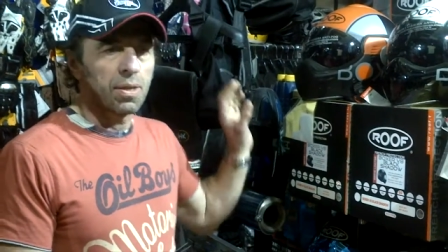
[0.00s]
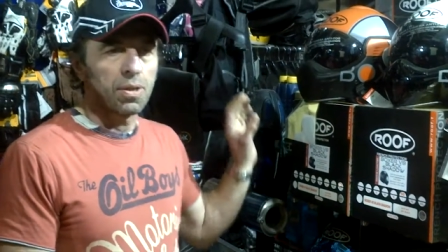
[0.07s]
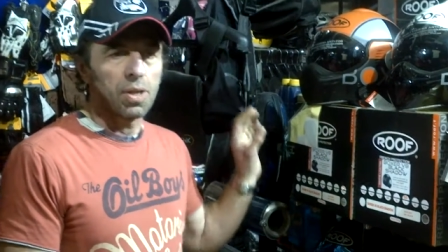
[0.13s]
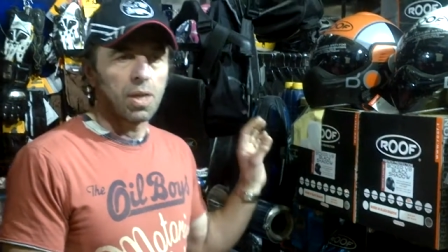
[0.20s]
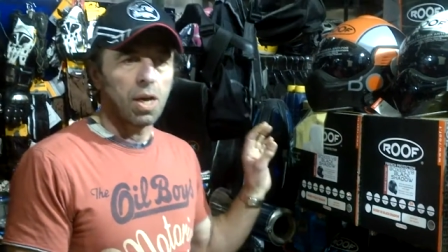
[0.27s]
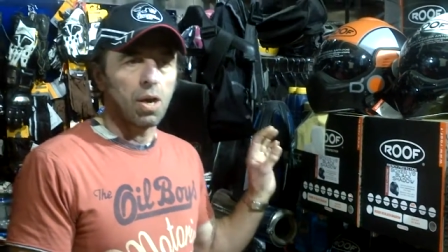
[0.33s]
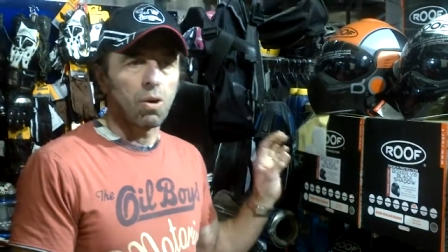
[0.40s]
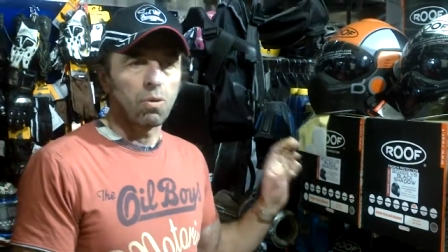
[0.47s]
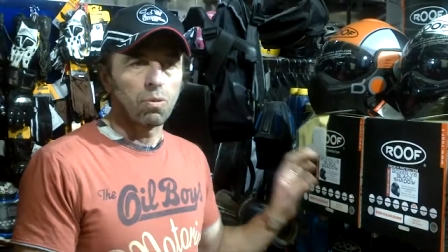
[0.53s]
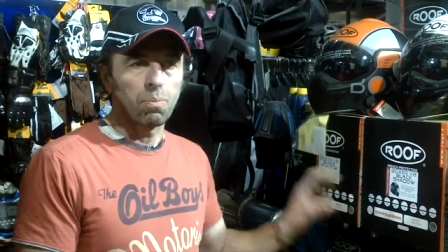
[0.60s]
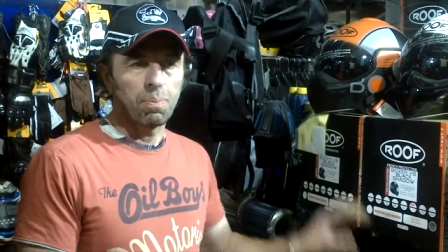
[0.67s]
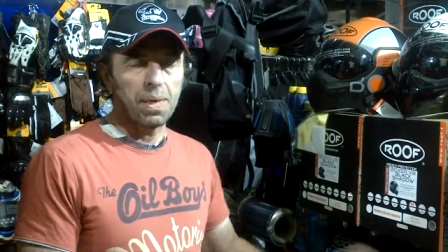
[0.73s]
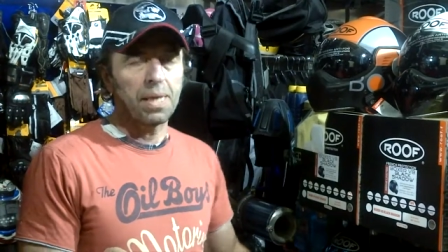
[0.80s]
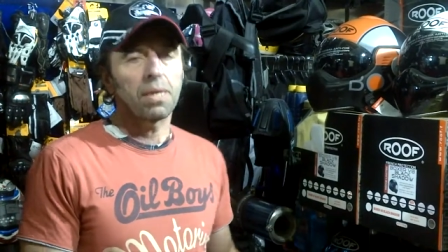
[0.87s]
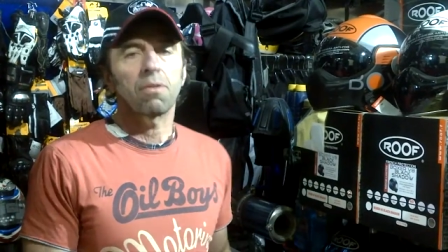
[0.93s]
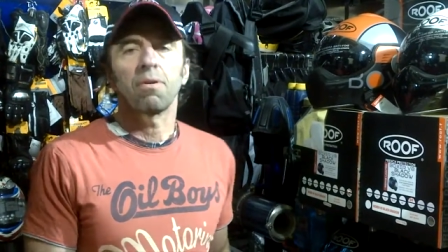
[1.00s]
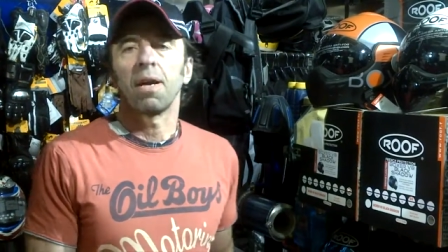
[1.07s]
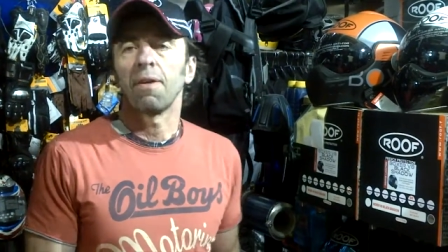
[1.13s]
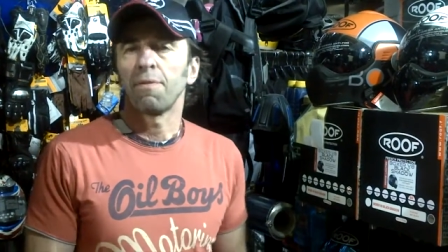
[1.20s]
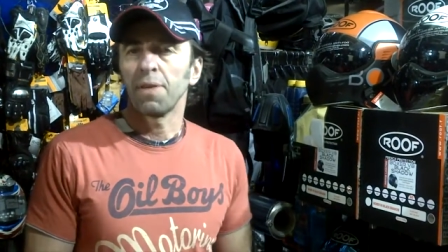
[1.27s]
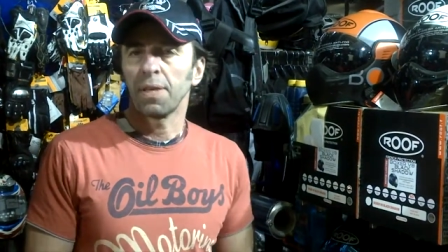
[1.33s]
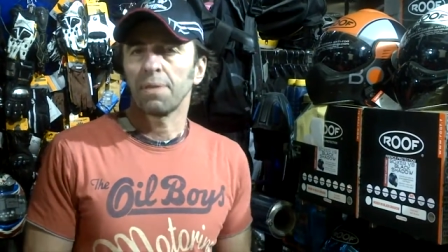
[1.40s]
the old pink
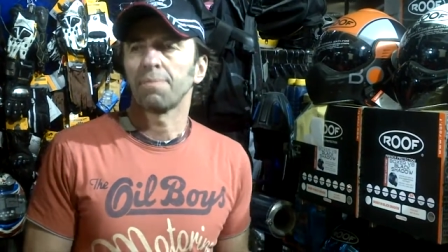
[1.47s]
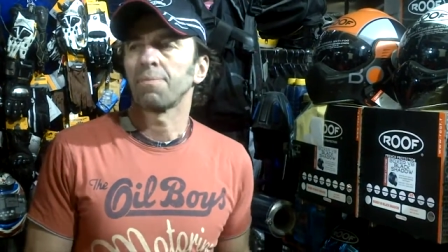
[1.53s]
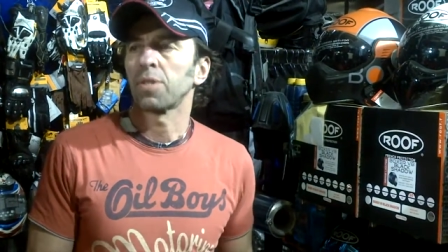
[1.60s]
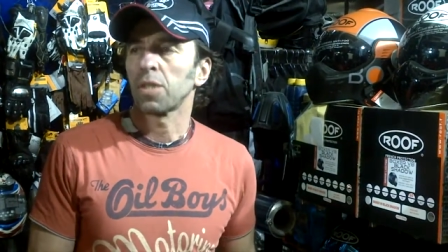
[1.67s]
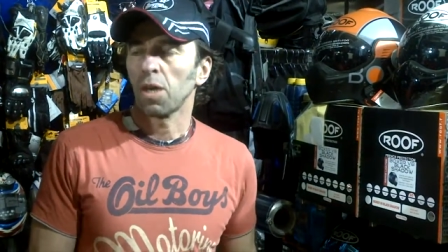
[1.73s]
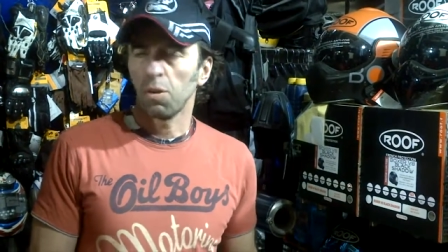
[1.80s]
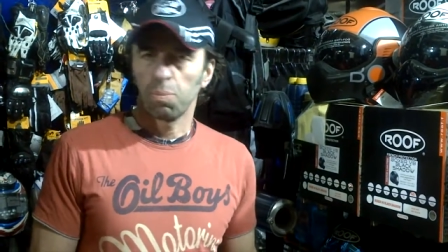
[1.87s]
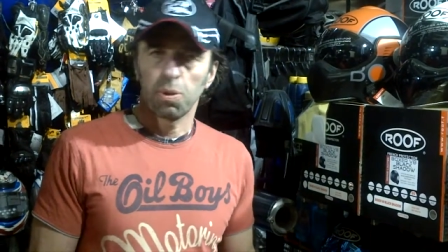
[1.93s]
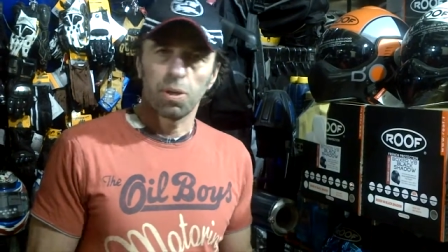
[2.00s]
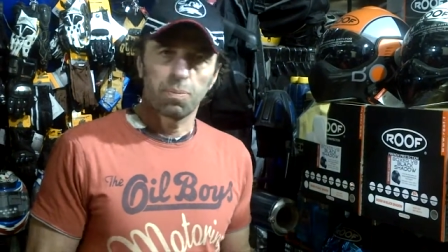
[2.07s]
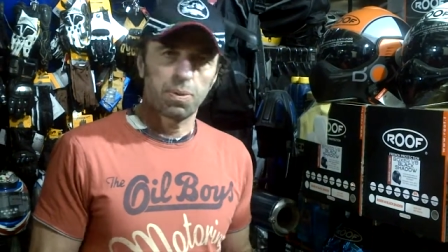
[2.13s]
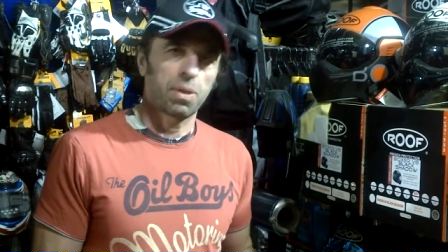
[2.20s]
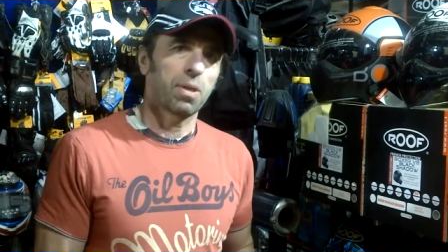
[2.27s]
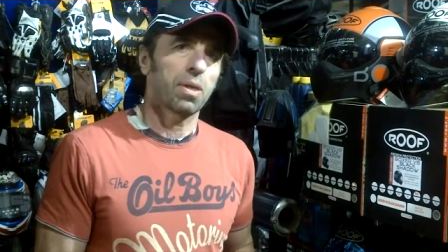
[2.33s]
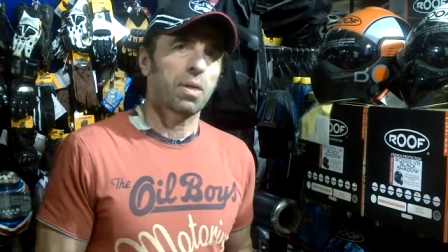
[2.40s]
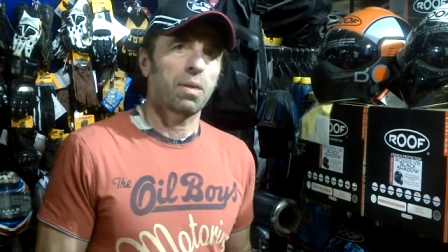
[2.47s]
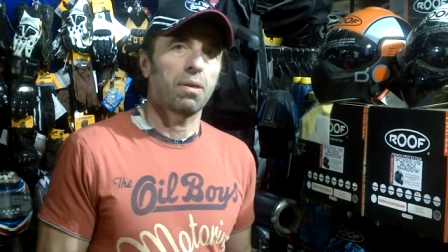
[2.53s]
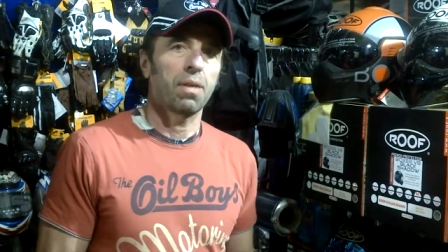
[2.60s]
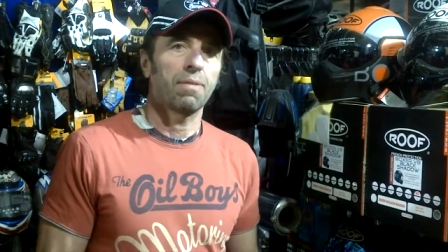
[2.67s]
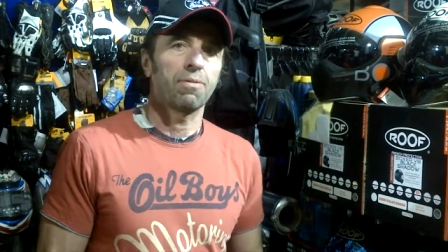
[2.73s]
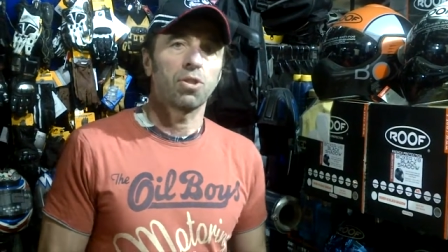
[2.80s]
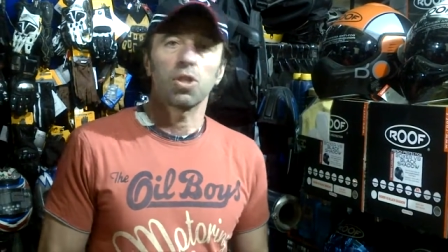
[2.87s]
graphic, so popular I
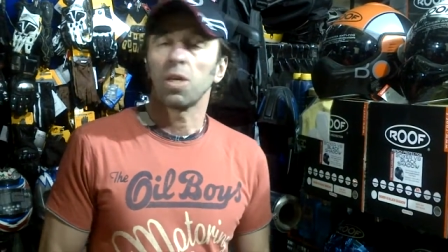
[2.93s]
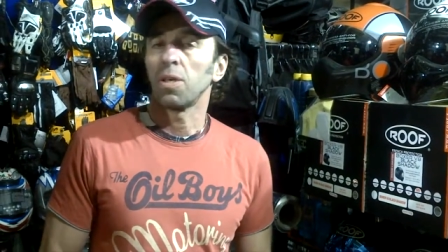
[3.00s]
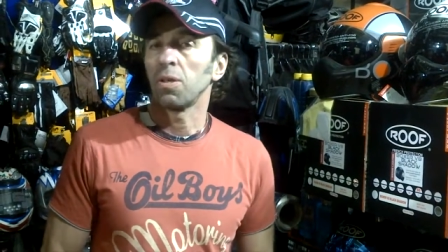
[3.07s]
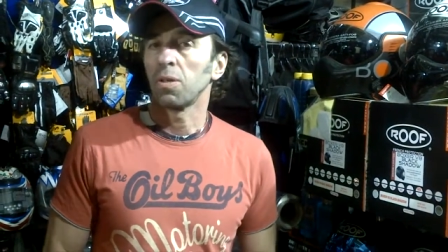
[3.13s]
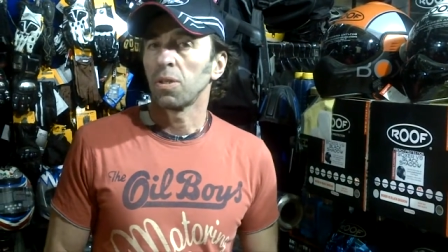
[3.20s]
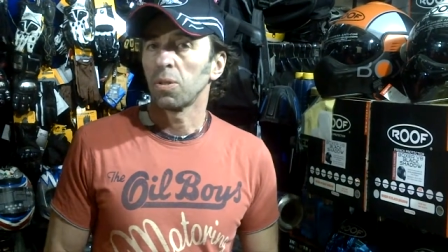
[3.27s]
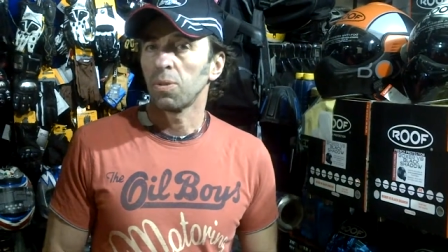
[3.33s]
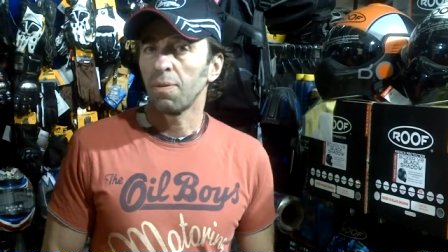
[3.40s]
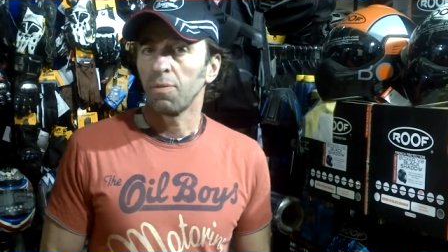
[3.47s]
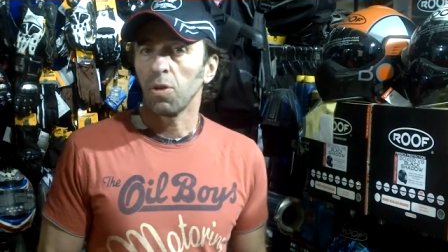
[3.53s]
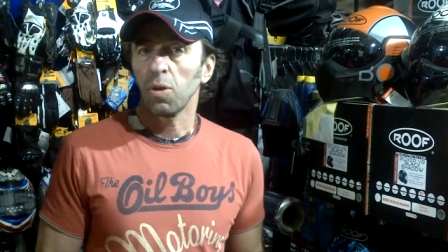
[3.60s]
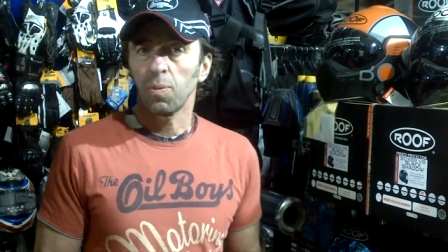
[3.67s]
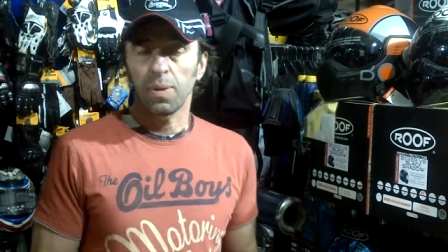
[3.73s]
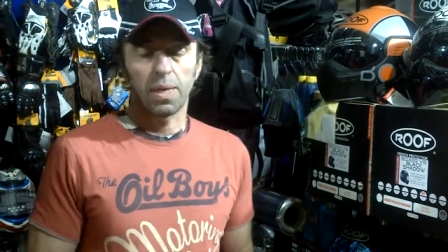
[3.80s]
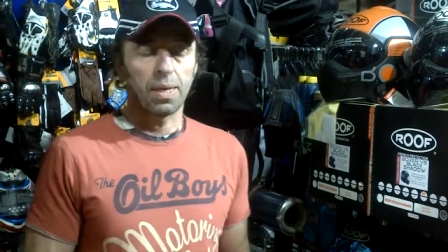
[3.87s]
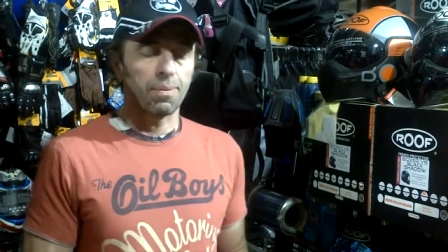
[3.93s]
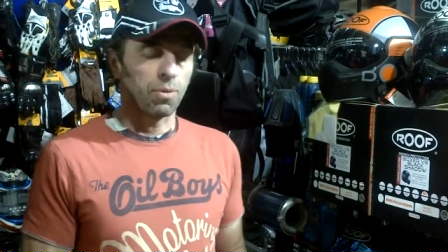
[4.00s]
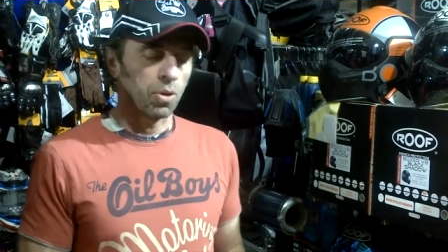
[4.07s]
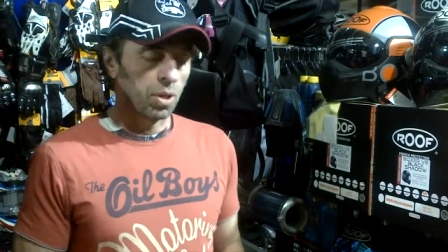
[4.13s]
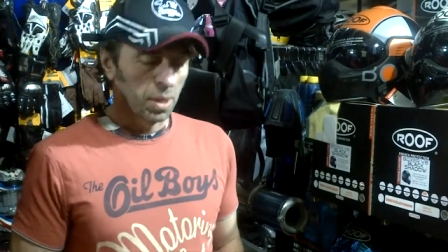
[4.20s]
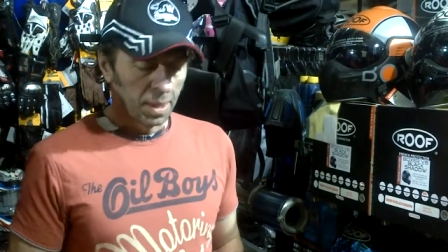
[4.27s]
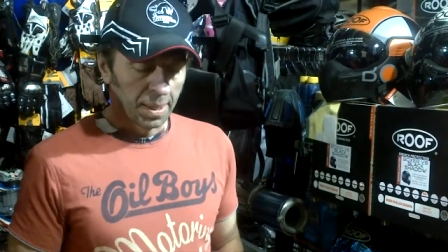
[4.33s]
can't even show you because we haven't got one
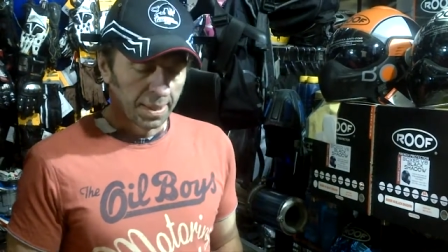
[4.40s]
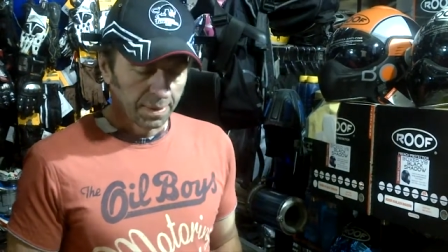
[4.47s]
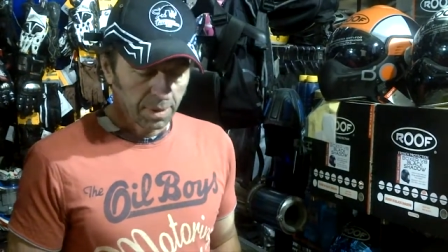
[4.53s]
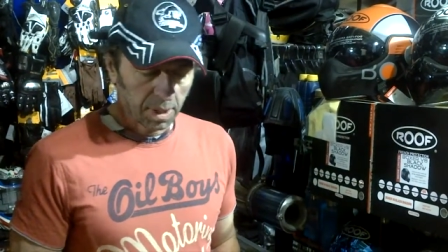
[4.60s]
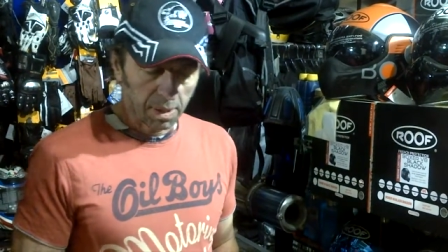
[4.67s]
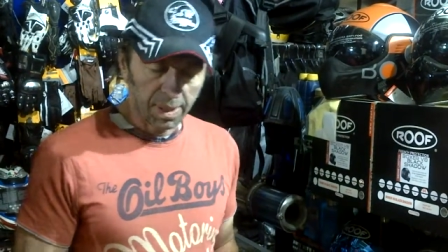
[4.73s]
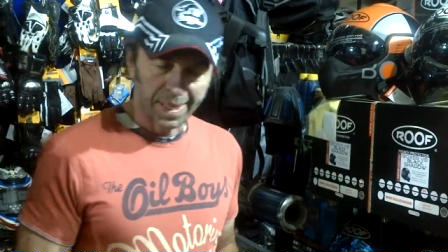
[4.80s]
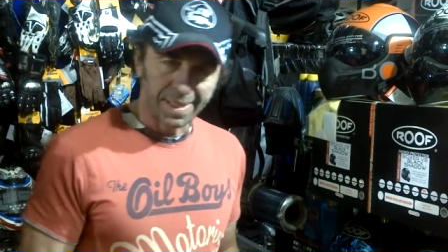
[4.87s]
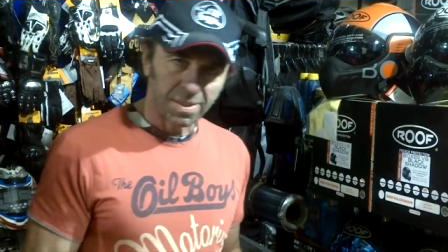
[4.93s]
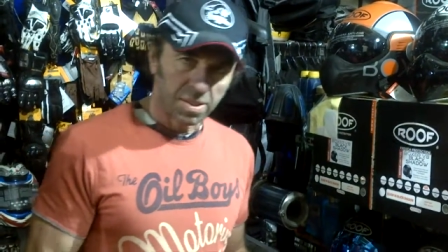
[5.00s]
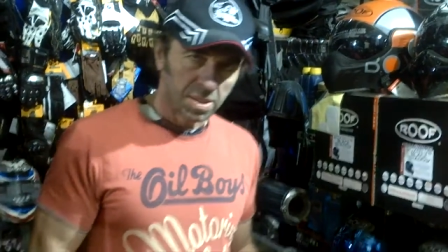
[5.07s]
anymore. So let us